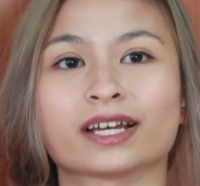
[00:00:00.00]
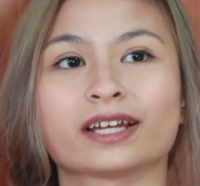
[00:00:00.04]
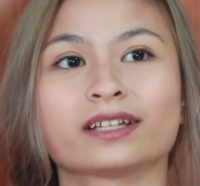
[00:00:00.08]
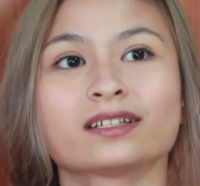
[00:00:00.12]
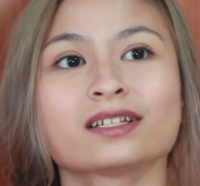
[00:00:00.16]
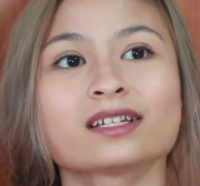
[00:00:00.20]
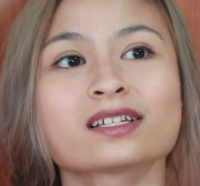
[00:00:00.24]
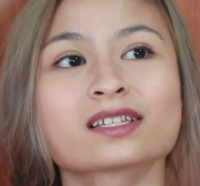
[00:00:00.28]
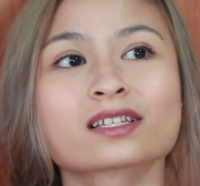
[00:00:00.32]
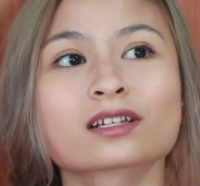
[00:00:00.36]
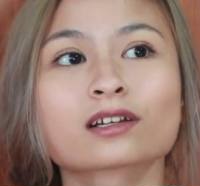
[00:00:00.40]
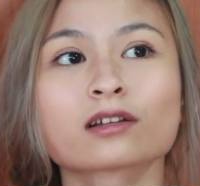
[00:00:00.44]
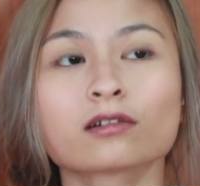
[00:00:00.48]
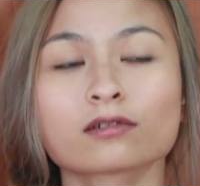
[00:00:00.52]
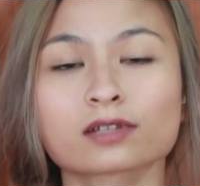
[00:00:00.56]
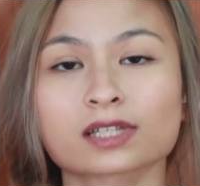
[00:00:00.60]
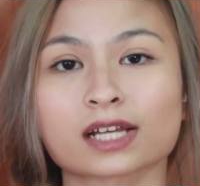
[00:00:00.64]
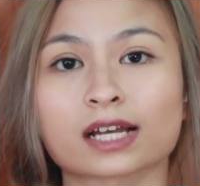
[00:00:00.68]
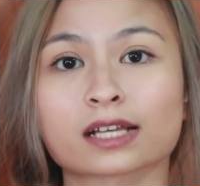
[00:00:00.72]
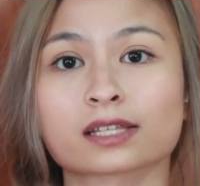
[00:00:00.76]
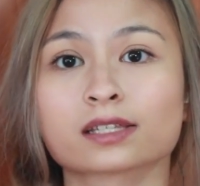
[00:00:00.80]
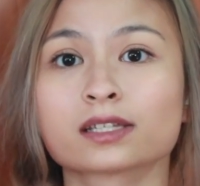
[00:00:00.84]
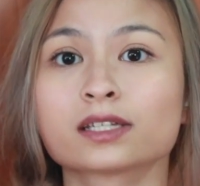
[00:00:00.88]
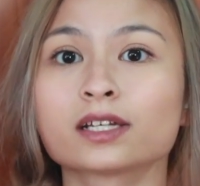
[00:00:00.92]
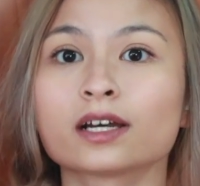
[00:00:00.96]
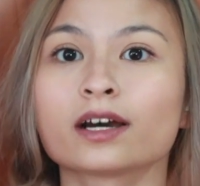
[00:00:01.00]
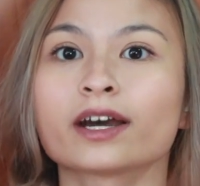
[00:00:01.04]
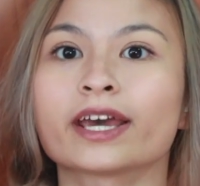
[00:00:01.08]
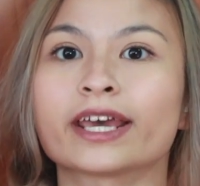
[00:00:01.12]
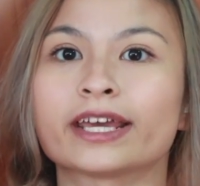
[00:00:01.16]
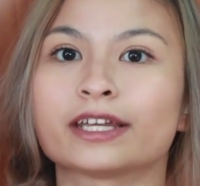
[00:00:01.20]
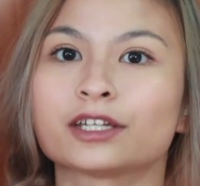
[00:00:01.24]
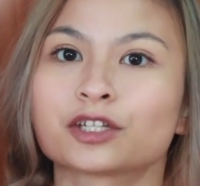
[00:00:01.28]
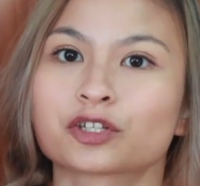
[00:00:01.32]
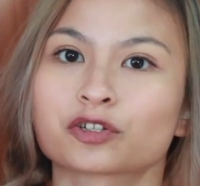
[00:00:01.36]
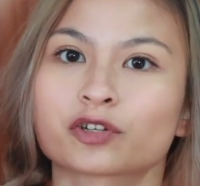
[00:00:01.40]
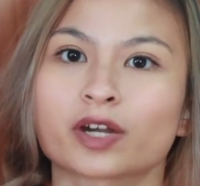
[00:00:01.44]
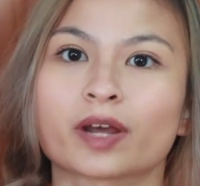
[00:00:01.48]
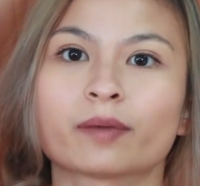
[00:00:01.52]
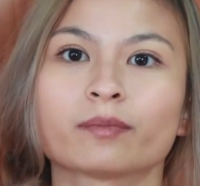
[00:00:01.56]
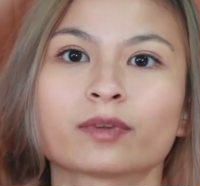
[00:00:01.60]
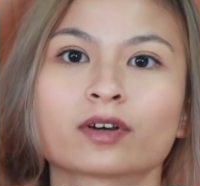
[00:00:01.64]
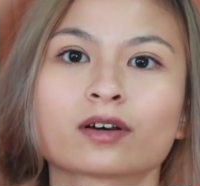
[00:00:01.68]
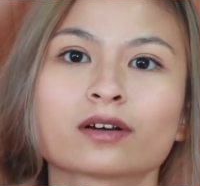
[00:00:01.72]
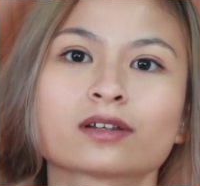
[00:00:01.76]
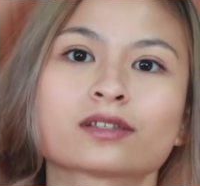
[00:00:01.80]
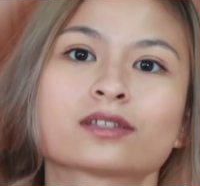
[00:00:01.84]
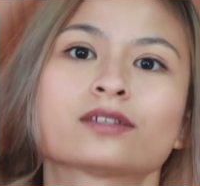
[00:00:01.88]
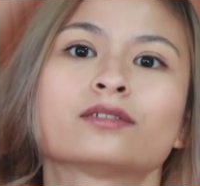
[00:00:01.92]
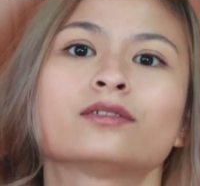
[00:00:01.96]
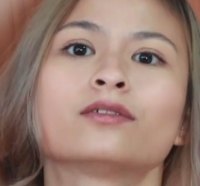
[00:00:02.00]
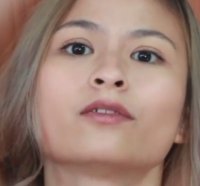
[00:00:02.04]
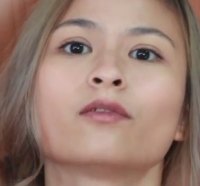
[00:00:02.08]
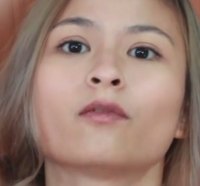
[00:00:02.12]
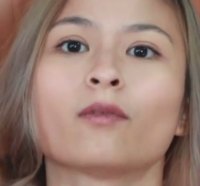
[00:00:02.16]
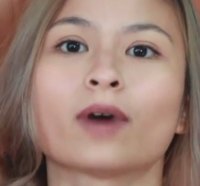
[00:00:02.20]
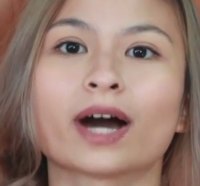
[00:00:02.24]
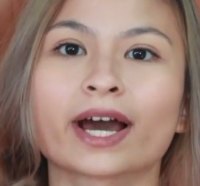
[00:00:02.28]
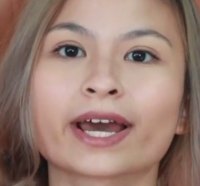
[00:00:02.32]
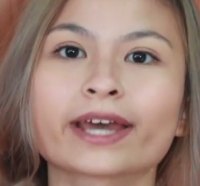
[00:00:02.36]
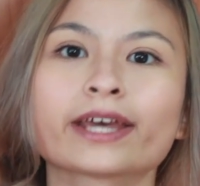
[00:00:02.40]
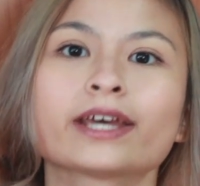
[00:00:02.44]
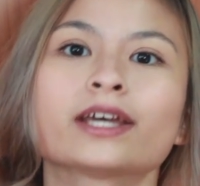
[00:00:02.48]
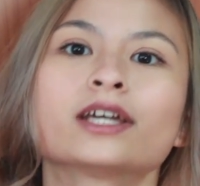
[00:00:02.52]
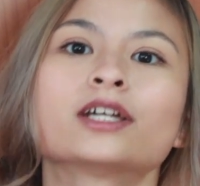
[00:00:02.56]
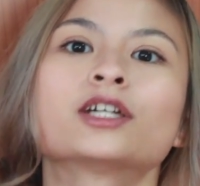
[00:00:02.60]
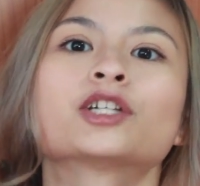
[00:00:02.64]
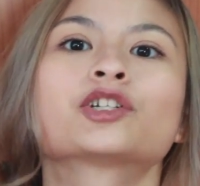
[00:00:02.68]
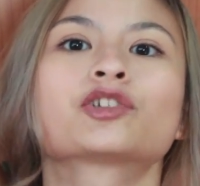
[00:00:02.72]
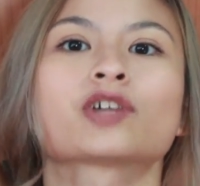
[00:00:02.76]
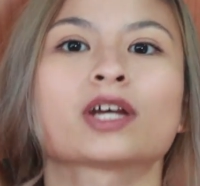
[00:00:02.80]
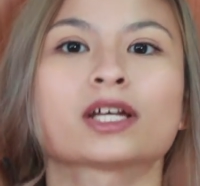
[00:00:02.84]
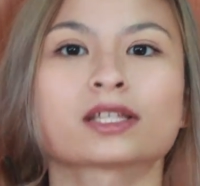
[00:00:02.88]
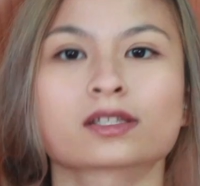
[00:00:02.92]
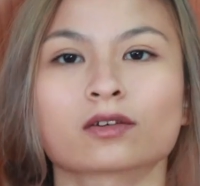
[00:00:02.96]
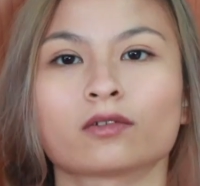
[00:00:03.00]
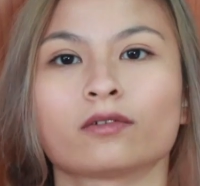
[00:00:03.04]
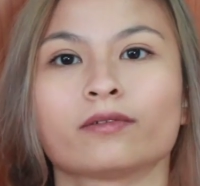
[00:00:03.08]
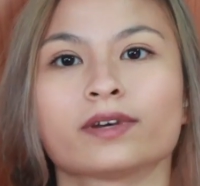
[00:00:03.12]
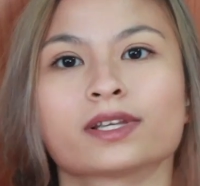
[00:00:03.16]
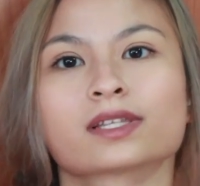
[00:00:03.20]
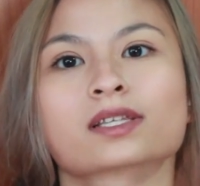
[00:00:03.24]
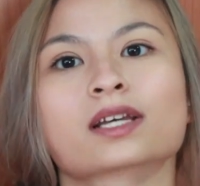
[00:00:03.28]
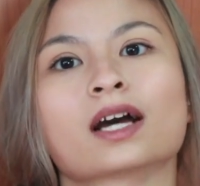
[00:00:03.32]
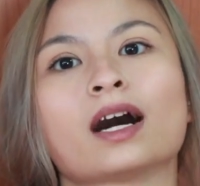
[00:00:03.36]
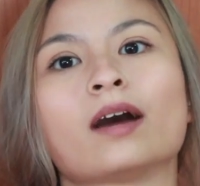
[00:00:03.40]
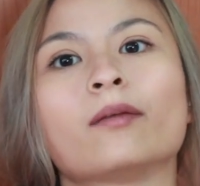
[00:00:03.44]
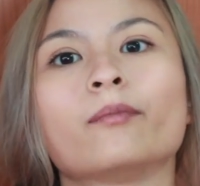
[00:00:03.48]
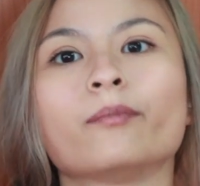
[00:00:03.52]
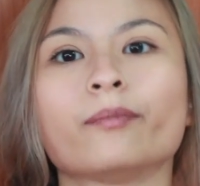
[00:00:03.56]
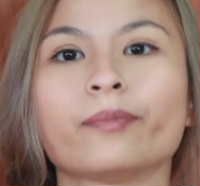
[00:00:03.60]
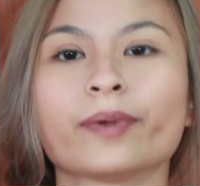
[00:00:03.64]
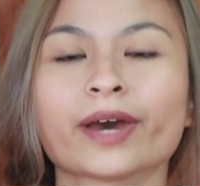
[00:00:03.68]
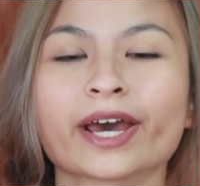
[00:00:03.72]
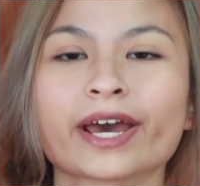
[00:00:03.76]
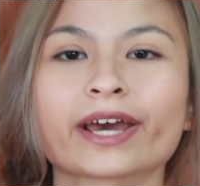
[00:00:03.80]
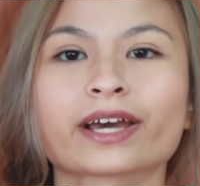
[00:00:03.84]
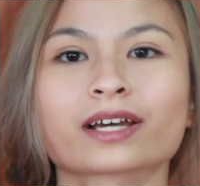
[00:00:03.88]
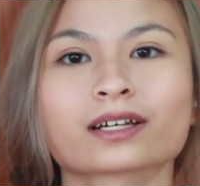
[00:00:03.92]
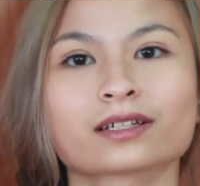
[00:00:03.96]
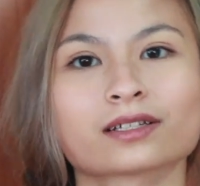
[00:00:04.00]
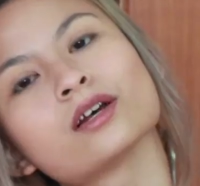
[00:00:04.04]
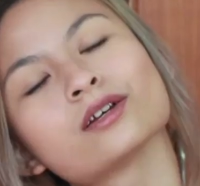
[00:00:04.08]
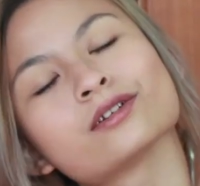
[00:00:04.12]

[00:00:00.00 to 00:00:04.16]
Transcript: And these clothes are still in trend, because you know why? Trends always come back.